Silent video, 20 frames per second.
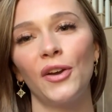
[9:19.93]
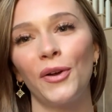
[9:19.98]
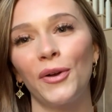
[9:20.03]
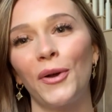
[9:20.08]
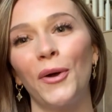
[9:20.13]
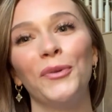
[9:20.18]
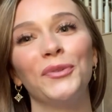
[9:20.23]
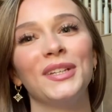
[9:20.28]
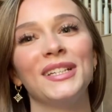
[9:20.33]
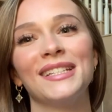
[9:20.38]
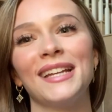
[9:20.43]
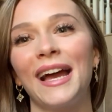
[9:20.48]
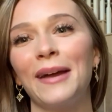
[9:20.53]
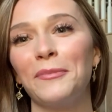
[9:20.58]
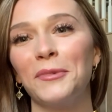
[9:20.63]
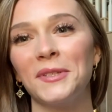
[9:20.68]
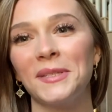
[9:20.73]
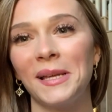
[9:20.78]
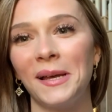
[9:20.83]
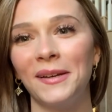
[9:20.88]
only time
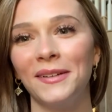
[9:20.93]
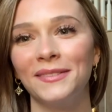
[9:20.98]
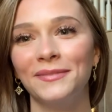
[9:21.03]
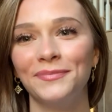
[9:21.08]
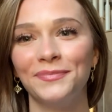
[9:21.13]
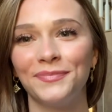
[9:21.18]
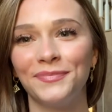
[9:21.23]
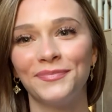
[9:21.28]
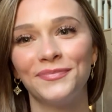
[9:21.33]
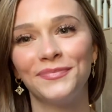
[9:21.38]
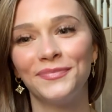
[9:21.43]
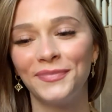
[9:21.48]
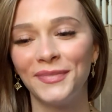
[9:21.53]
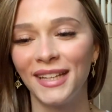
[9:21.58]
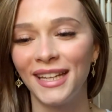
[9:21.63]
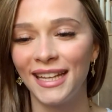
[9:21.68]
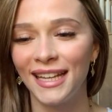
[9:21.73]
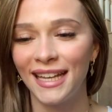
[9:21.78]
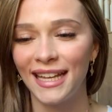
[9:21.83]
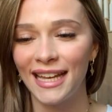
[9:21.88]
will tell.
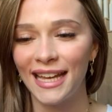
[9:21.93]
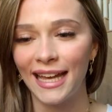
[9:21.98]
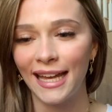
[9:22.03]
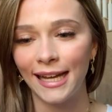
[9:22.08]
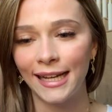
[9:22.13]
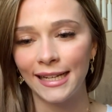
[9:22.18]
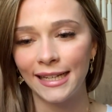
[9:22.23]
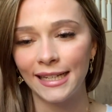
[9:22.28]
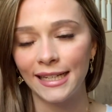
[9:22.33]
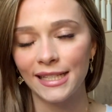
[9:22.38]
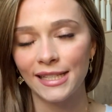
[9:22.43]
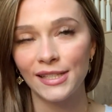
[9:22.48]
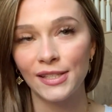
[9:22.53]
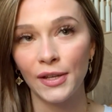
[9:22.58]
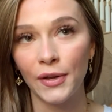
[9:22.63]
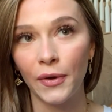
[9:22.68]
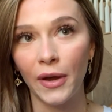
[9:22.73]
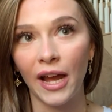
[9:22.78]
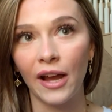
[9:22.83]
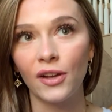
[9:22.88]

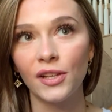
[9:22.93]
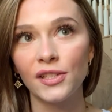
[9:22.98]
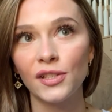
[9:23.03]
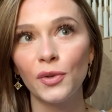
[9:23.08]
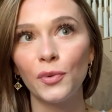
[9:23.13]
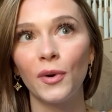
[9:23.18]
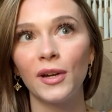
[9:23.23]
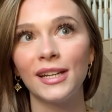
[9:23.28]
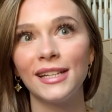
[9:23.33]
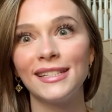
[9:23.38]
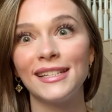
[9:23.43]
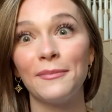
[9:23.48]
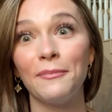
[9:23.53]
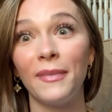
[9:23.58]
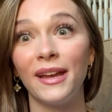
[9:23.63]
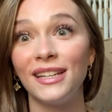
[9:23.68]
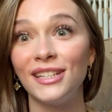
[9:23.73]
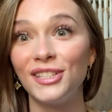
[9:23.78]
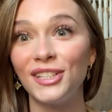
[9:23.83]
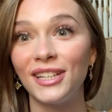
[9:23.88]
So I also wanted to
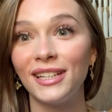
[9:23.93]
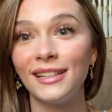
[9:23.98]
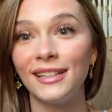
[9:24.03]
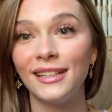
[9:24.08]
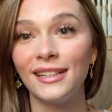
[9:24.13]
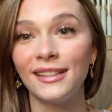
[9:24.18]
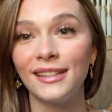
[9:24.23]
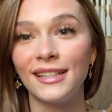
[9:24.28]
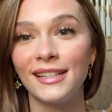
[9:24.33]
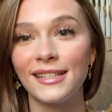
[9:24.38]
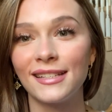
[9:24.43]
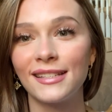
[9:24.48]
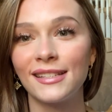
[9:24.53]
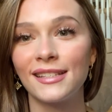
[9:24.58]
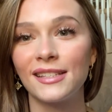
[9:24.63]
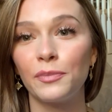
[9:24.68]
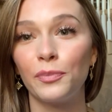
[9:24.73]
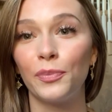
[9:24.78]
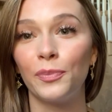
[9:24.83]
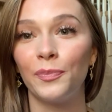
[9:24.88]
mention this